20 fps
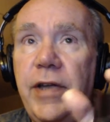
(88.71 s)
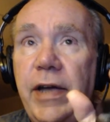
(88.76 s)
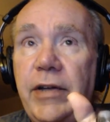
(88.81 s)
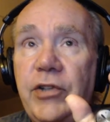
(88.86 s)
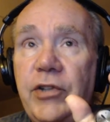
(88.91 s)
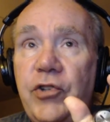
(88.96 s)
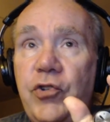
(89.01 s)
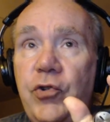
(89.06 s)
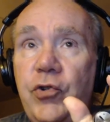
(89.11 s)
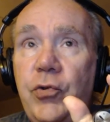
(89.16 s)

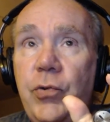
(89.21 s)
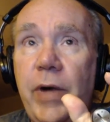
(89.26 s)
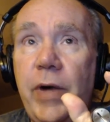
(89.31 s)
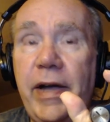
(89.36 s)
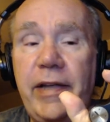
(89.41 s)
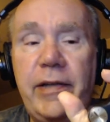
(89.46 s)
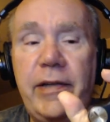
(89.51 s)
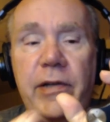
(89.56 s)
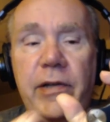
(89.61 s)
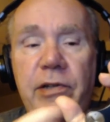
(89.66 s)
Takes
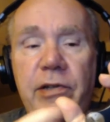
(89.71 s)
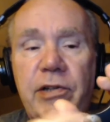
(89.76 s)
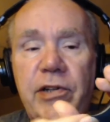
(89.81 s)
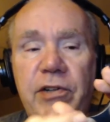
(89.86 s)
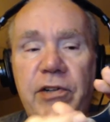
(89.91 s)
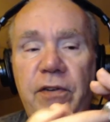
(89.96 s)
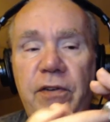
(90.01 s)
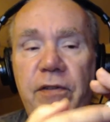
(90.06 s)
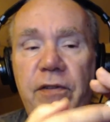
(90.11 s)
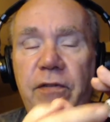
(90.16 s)
two
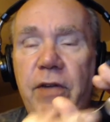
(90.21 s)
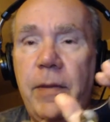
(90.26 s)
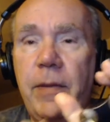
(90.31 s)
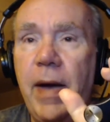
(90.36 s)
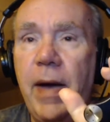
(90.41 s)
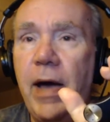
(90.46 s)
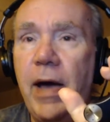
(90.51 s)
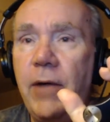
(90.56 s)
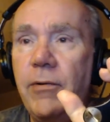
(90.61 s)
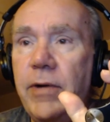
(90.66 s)

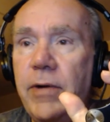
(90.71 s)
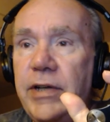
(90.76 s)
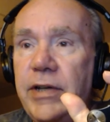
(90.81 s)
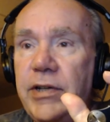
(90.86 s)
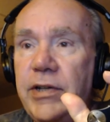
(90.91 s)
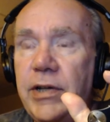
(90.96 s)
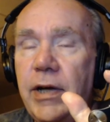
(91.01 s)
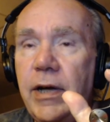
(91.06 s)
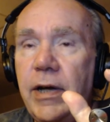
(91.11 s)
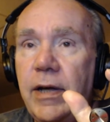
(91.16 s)
18650
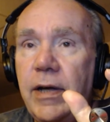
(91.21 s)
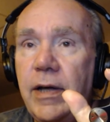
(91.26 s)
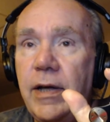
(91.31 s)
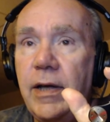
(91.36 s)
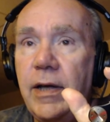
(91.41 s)
batteries.